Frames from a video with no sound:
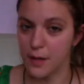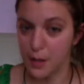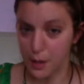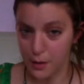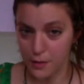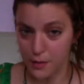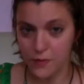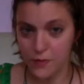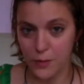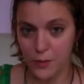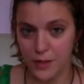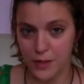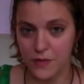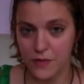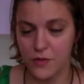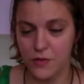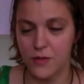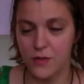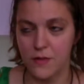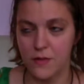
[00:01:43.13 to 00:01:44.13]
ask
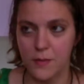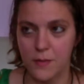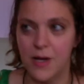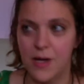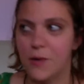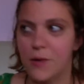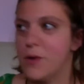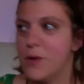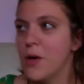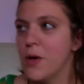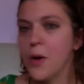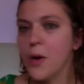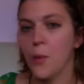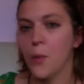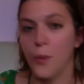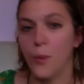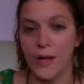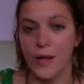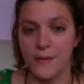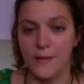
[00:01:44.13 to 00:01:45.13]
questions about
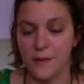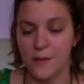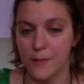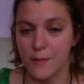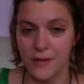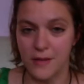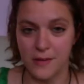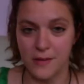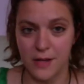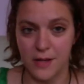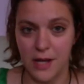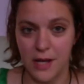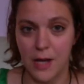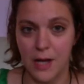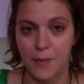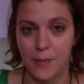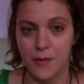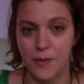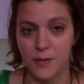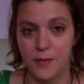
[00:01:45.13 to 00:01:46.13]
when something's going to
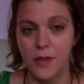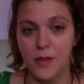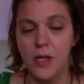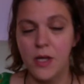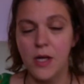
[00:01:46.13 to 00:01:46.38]
happen,